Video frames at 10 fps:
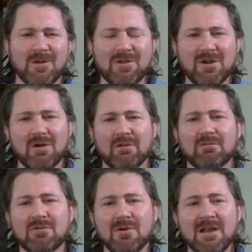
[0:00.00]
And you go
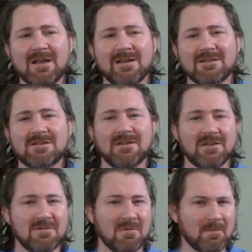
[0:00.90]
through until
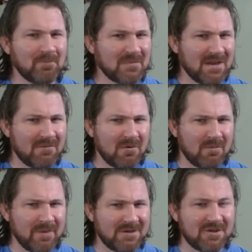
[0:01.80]
you
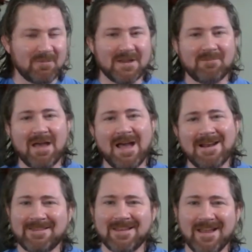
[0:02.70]
reach the big bad
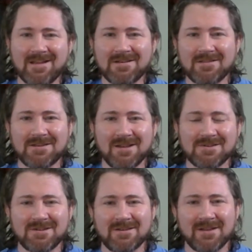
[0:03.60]
at the end of the
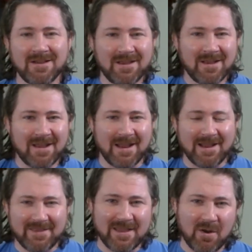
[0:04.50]
dungeon,
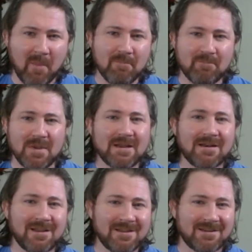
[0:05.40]
and then
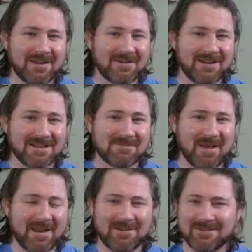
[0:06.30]
another dice
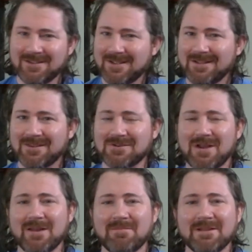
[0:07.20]
battle to
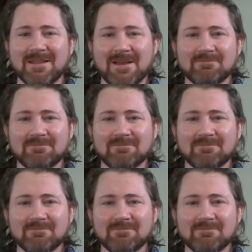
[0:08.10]
try to beat them.